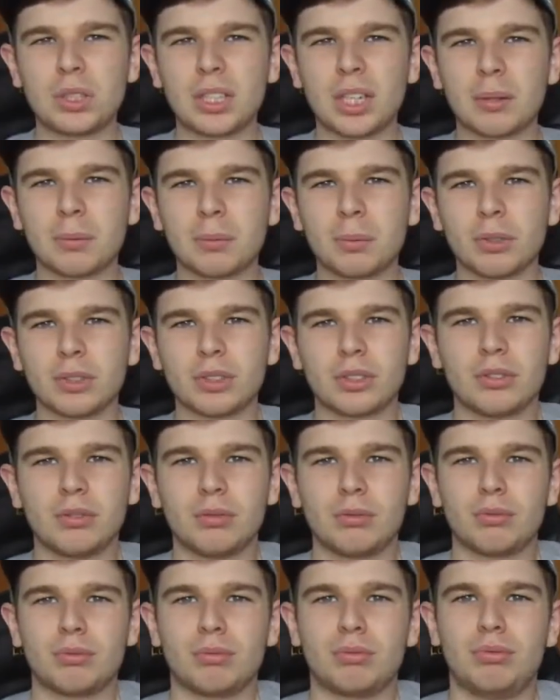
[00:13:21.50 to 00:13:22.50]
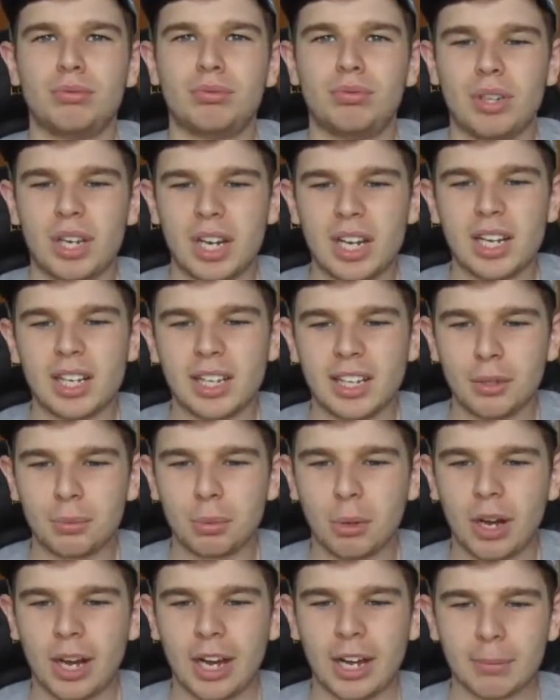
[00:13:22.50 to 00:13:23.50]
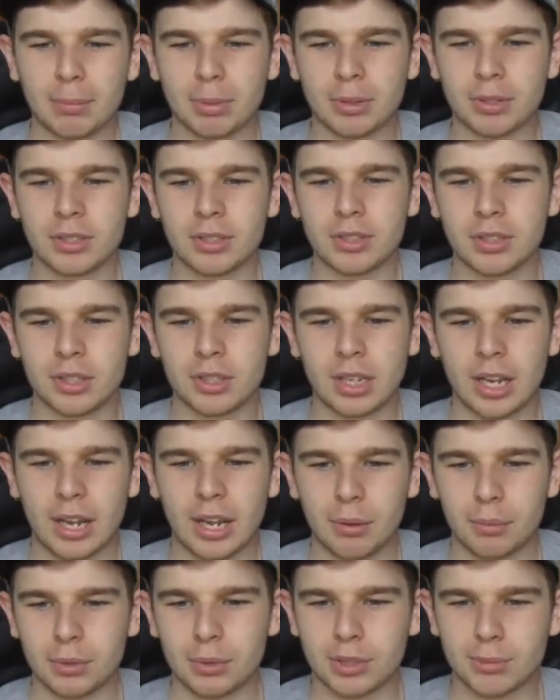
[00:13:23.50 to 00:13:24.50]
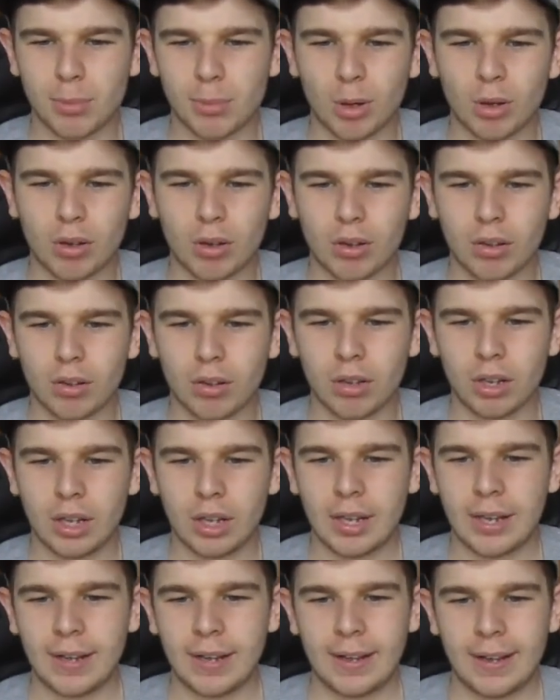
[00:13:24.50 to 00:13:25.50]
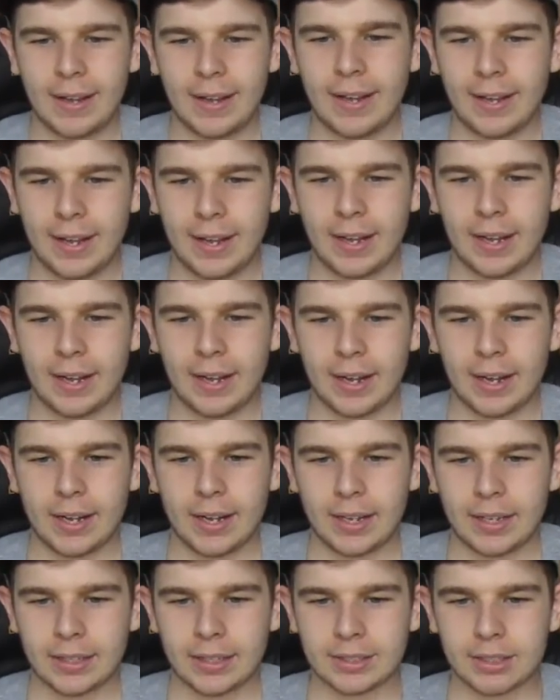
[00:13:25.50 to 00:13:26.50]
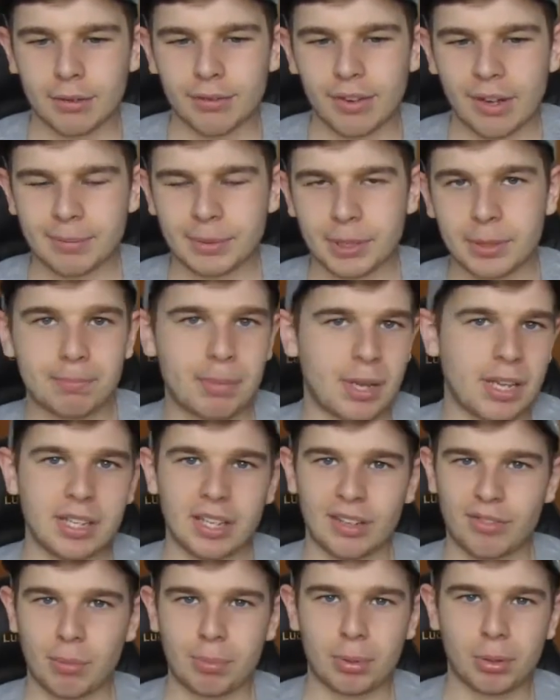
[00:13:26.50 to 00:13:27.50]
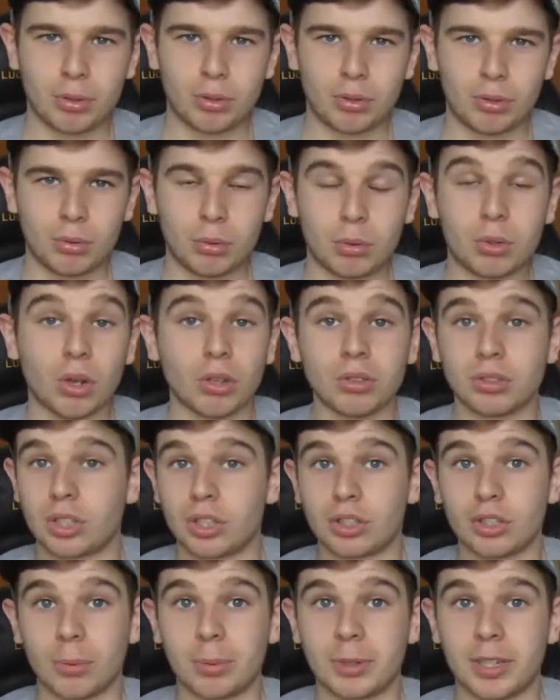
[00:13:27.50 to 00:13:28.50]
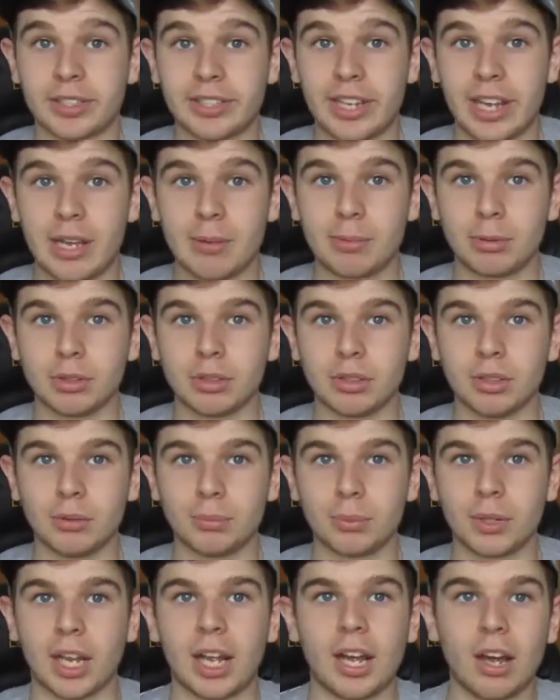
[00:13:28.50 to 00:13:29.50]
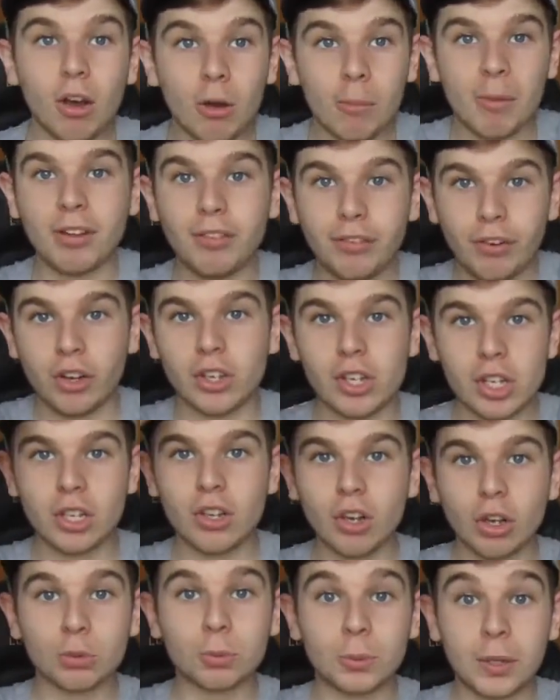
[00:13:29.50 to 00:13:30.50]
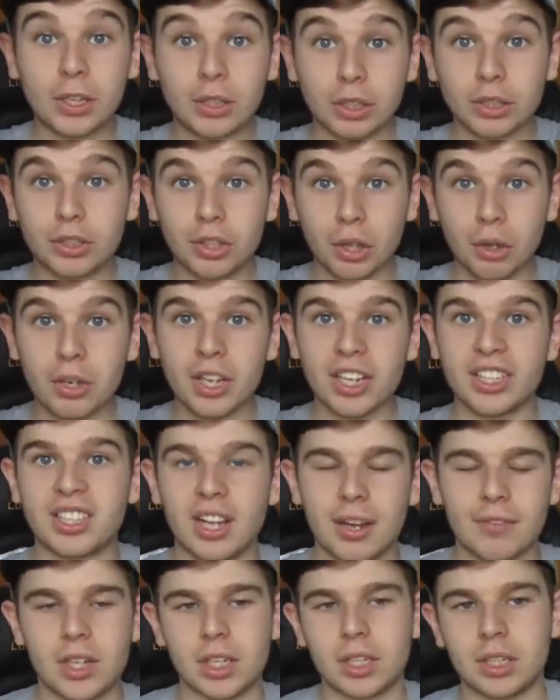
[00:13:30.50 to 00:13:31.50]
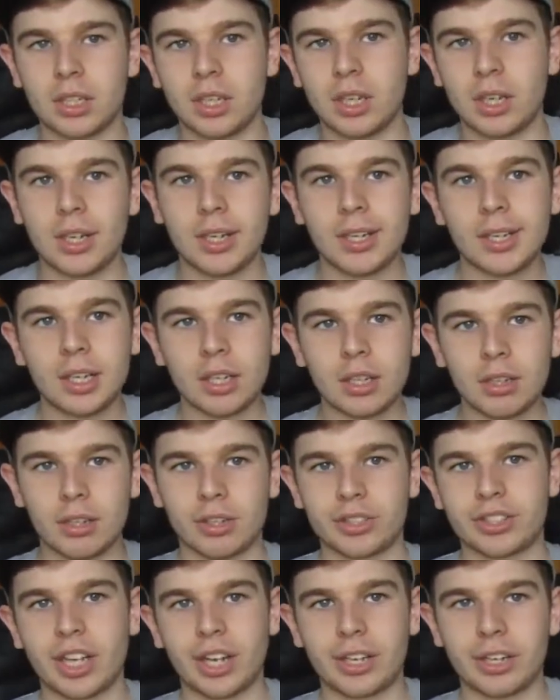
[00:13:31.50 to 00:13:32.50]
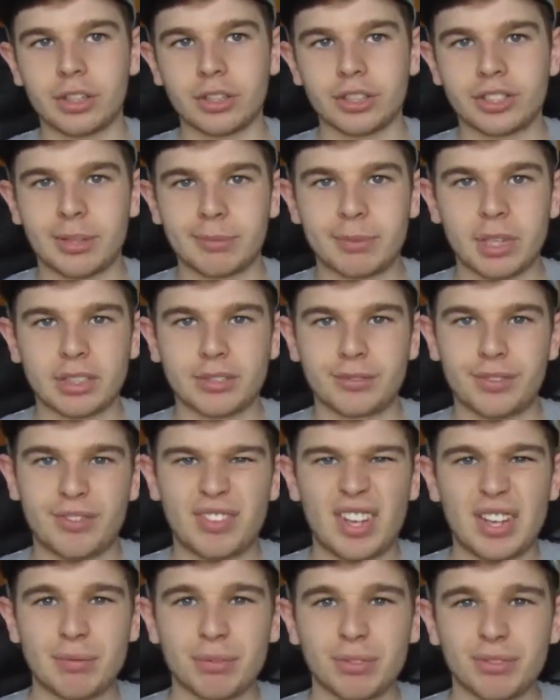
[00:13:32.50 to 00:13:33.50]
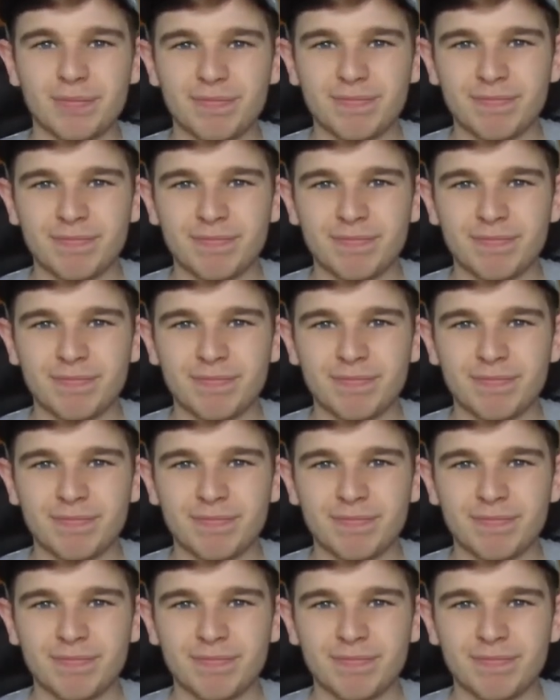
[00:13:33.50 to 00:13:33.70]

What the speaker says: that wasn't really what happened. It was more Southampton beat Liverpool, got to the top of the table, were like, oh my fucking god, we could do this, and then lost 9-0, slipped down to 15th.